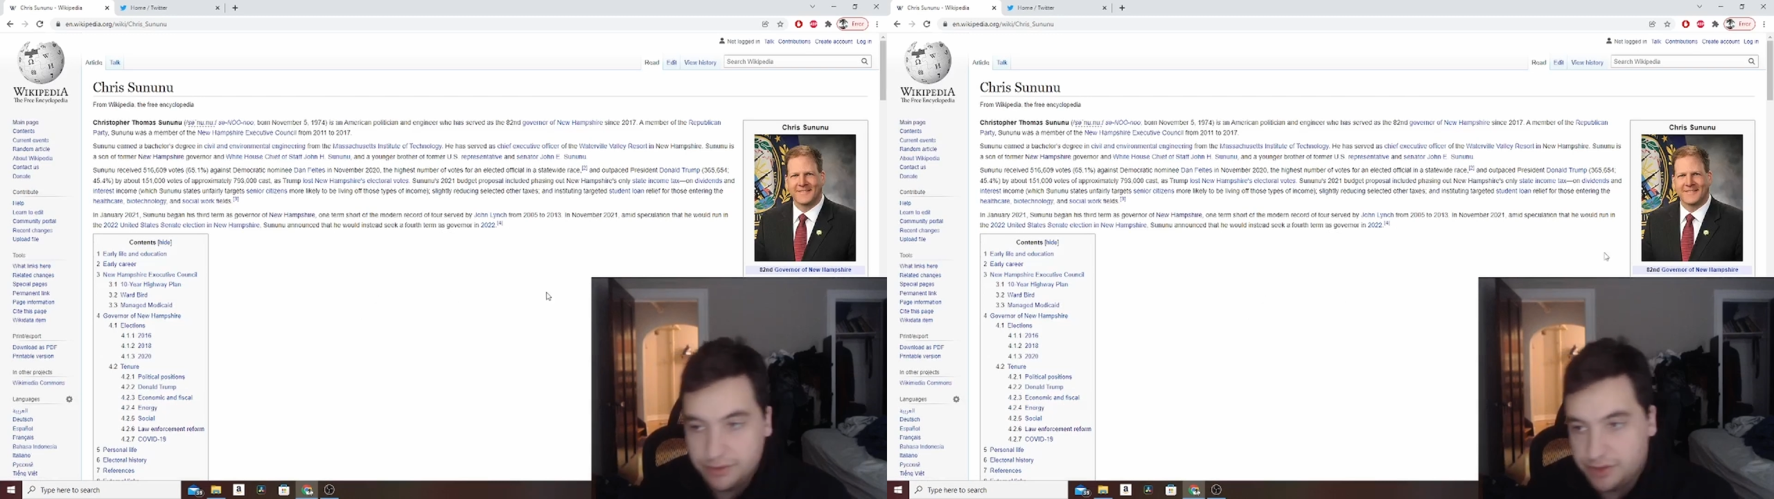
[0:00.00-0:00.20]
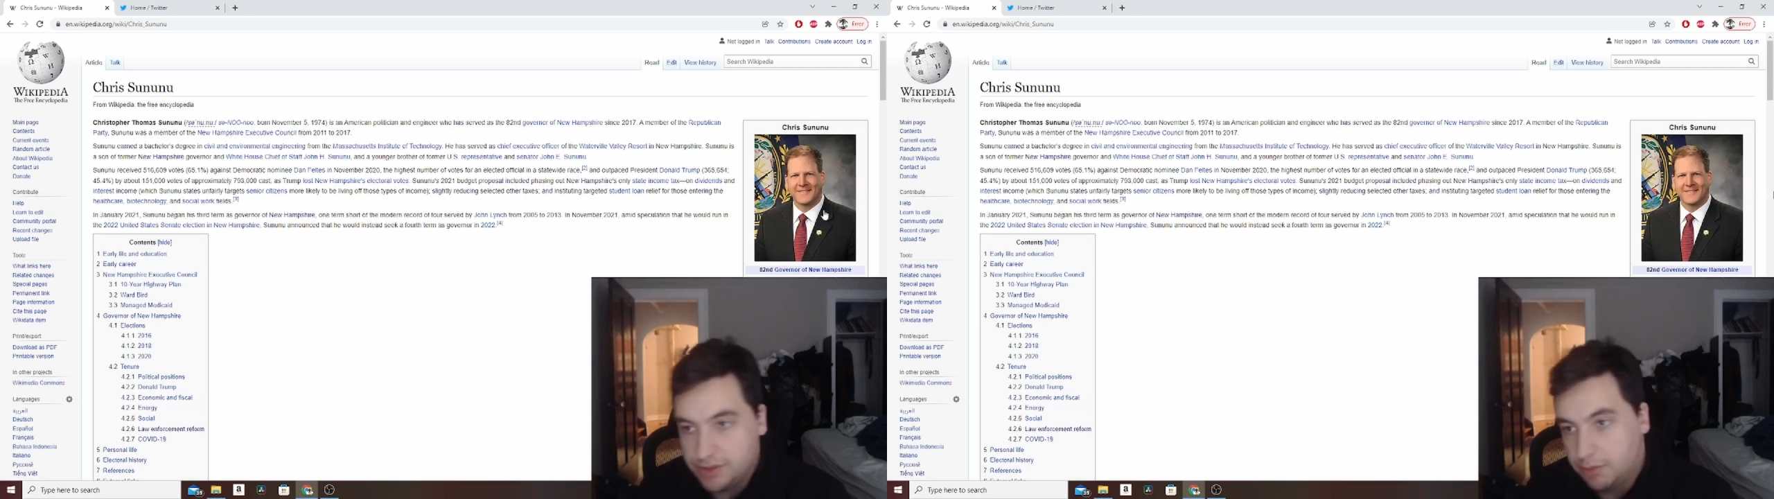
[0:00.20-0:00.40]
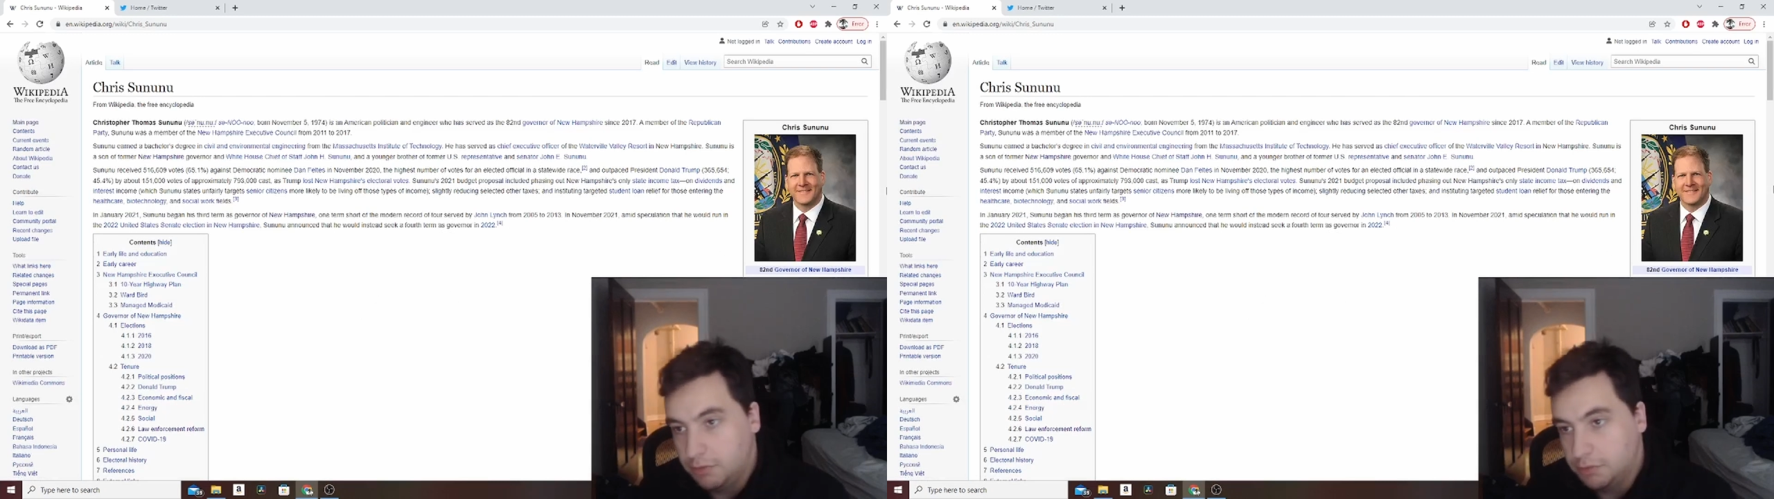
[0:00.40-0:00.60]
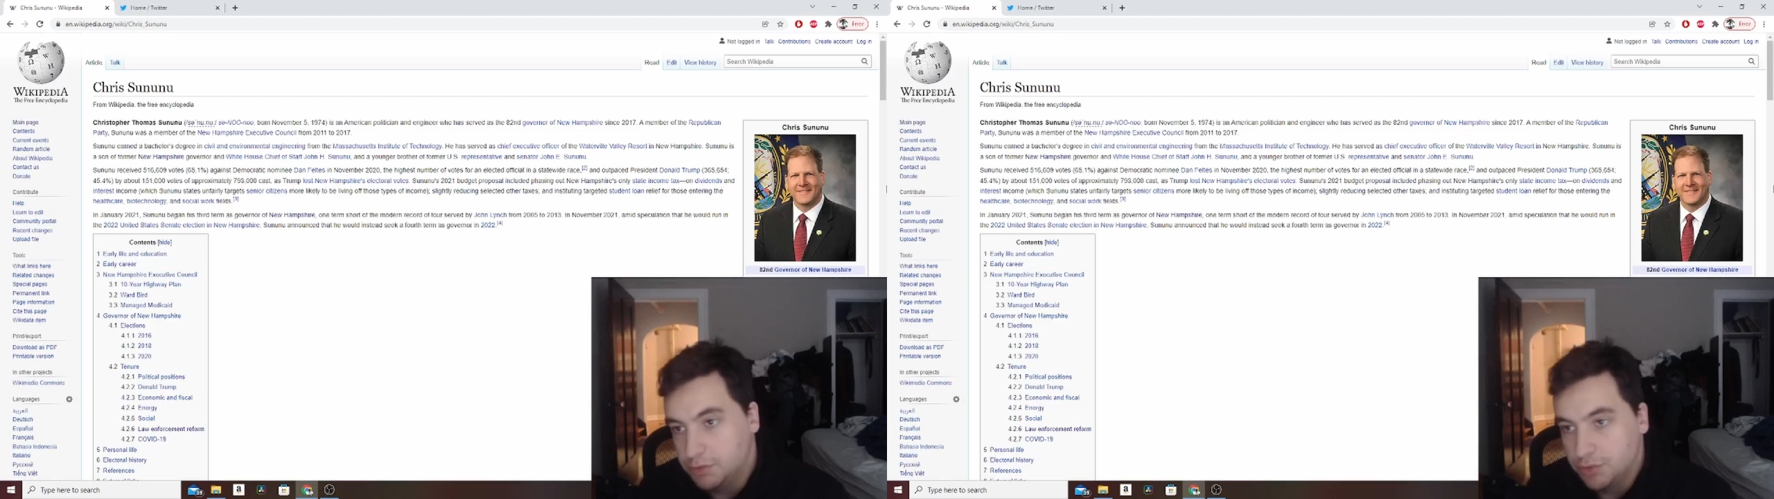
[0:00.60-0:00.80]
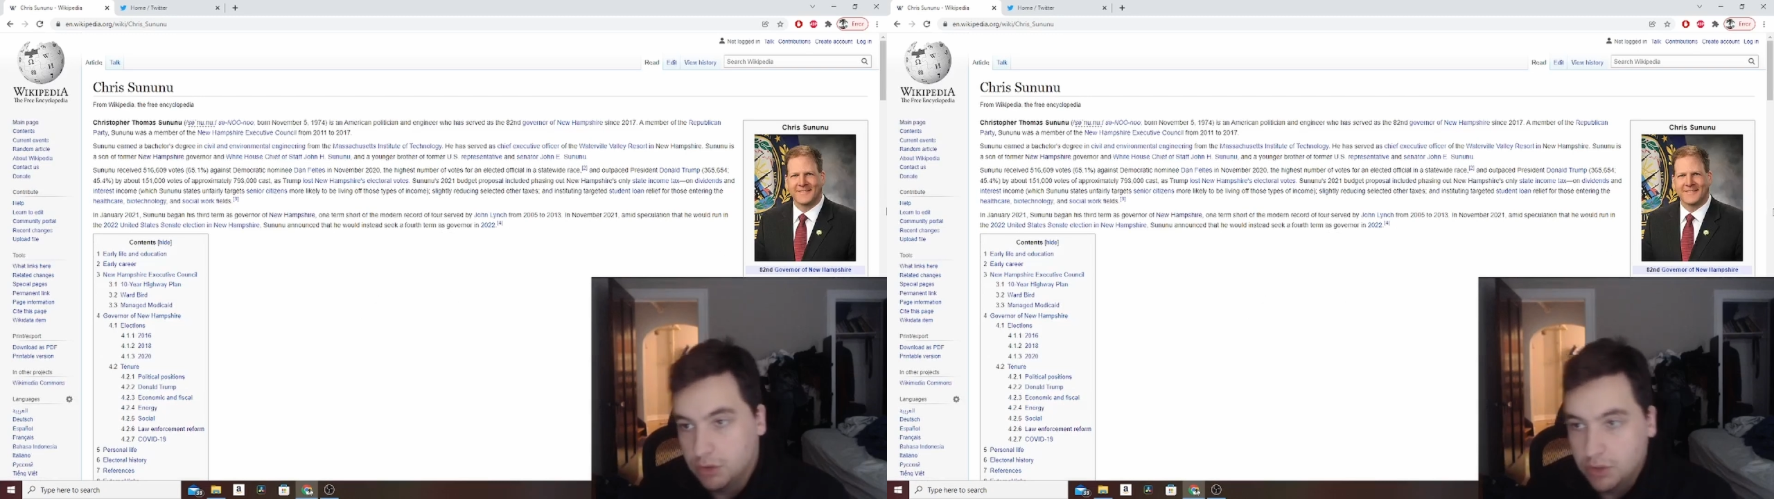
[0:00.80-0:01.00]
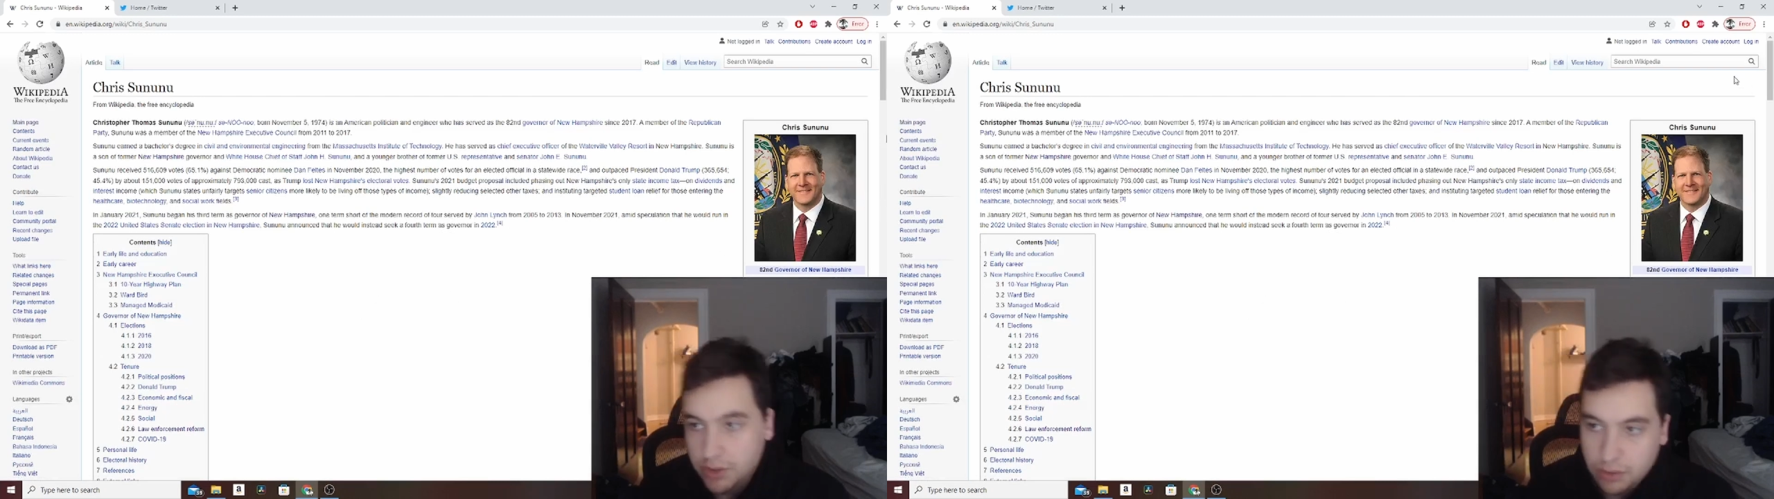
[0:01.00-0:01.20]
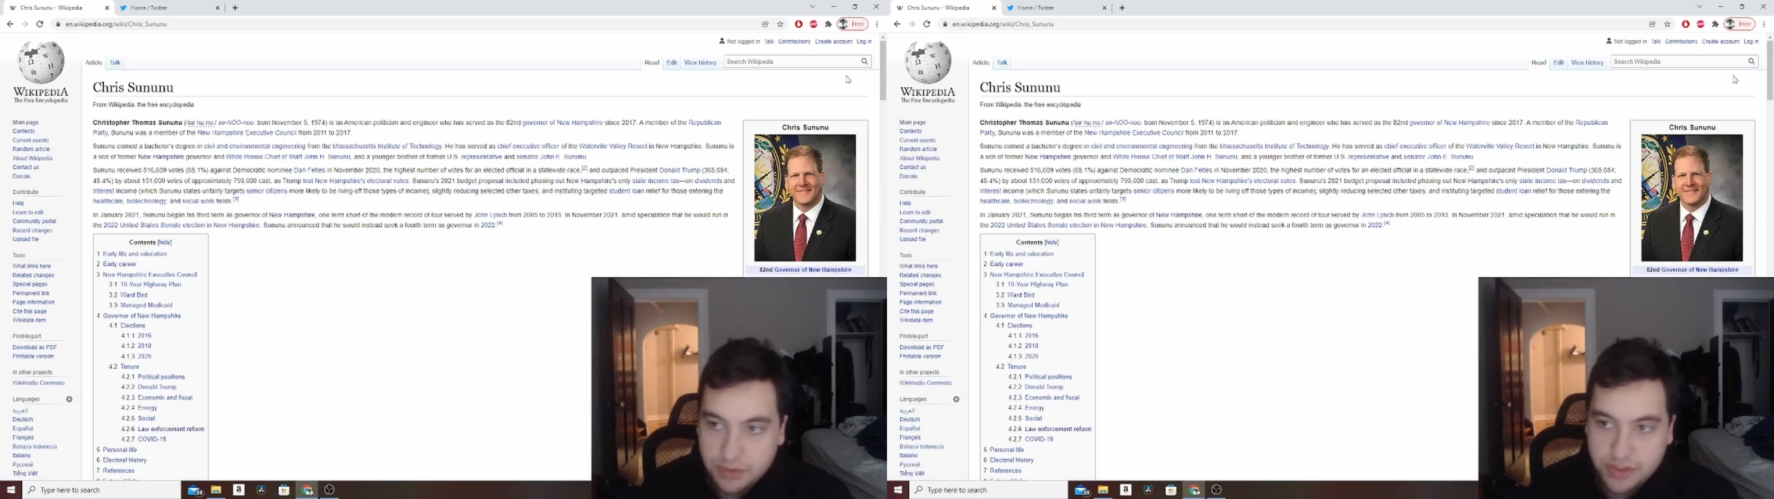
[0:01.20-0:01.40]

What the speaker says: Some of them do a little.